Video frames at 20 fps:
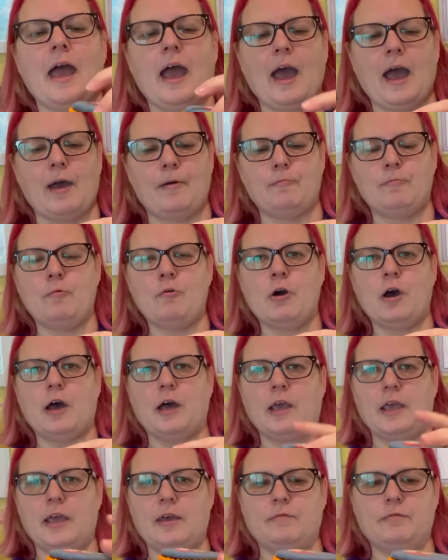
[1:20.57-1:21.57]
And what
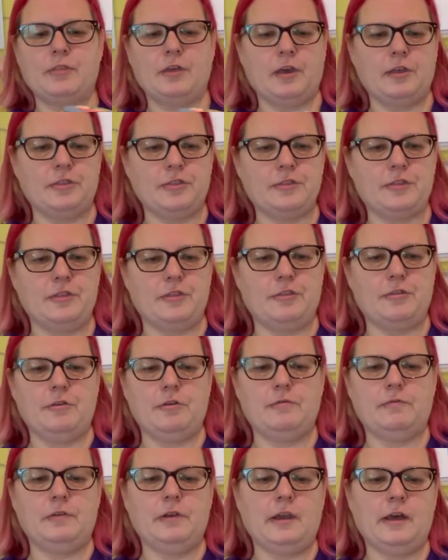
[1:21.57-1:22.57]
I have done since you
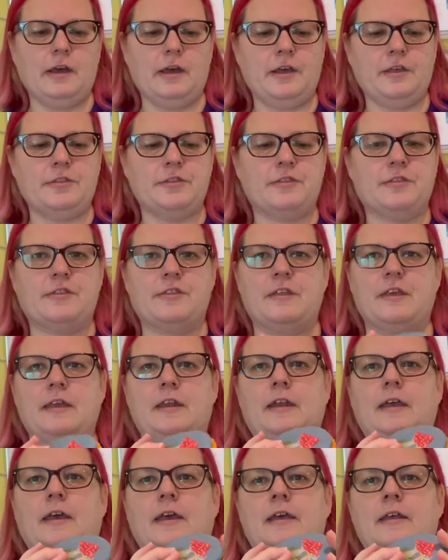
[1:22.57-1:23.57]
have last
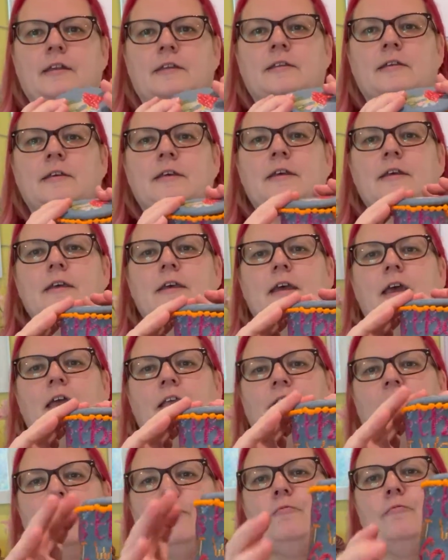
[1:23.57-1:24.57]
seen it
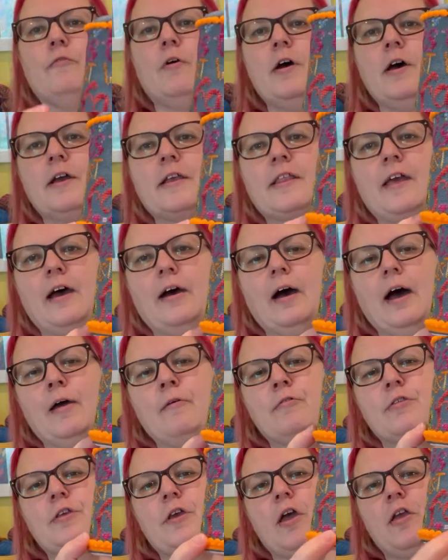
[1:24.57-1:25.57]
is I've worked out, I
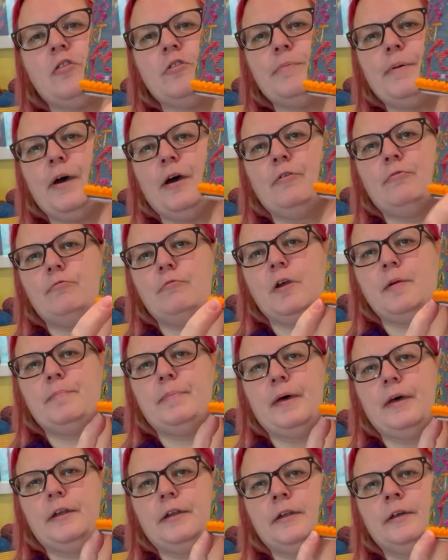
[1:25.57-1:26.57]
was going to put a
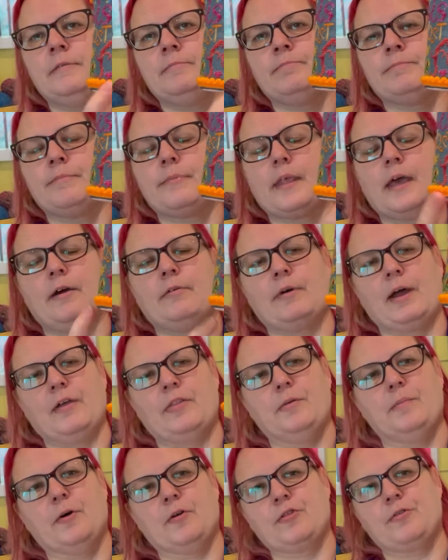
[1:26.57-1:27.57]
ribbon around
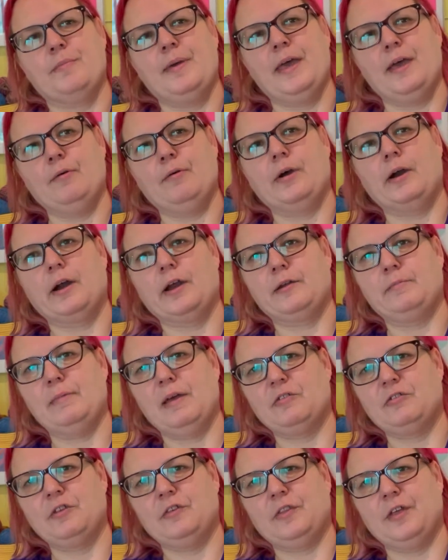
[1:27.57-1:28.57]
the bottom here where I'd
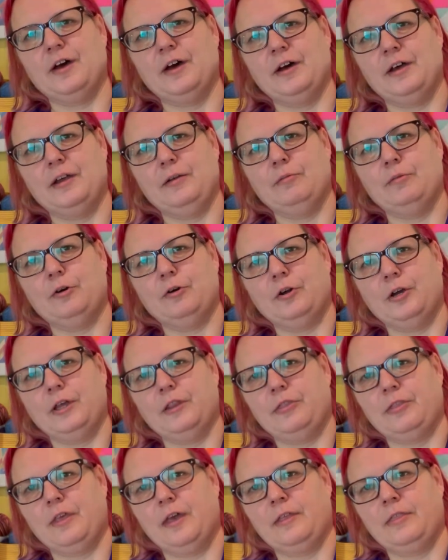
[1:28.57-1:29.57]
measured the height wrong
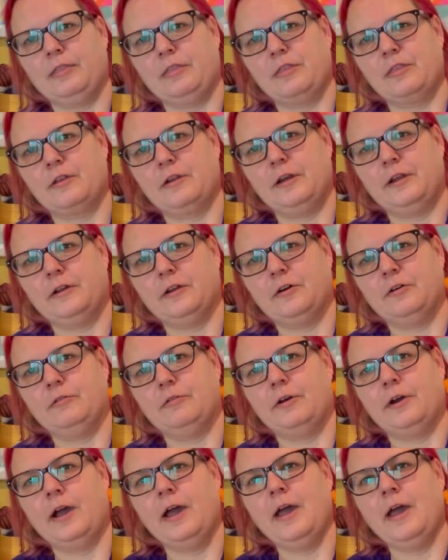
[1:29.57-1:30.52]
and glued it on wrong.